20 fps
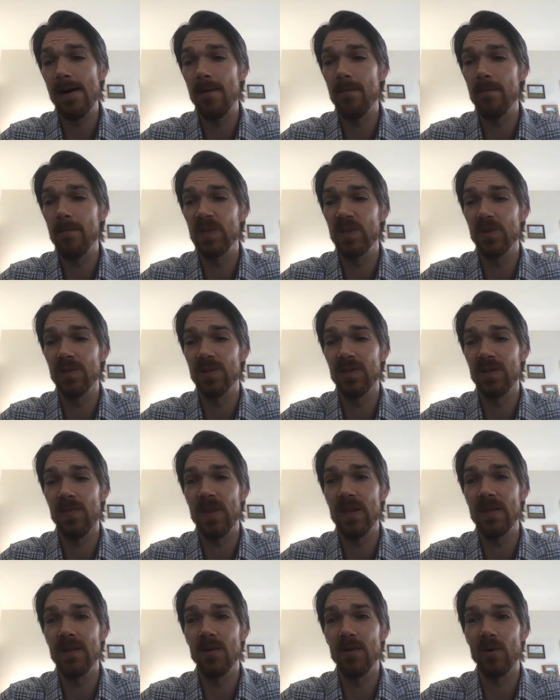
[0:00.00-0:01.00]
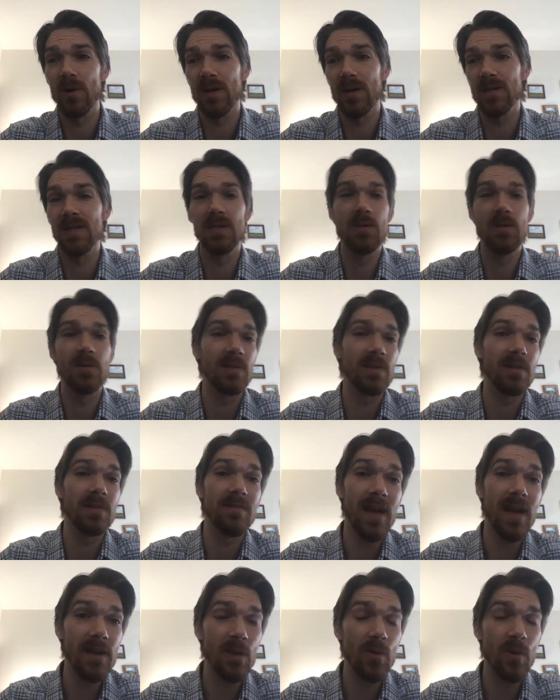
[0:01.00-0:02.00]
So it's something that we're continuously
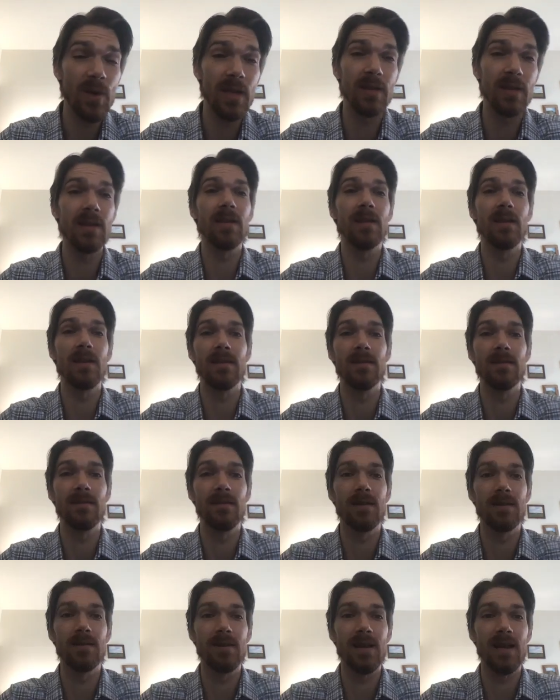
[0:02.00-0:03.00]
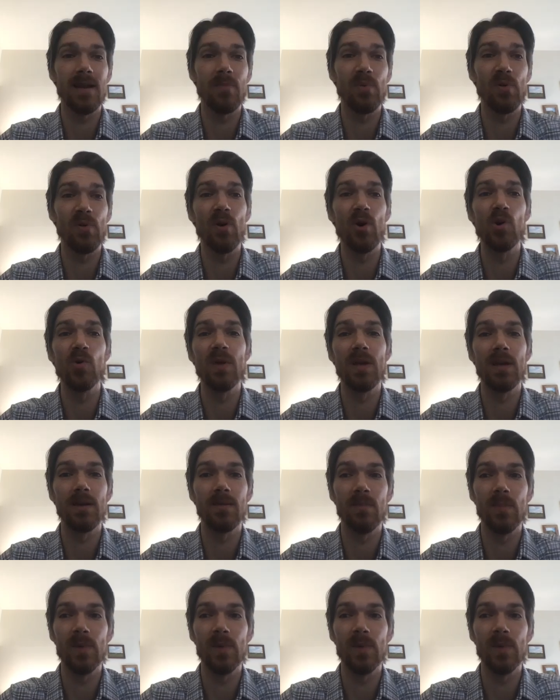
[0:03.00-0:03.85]
evaluating and kind of probing,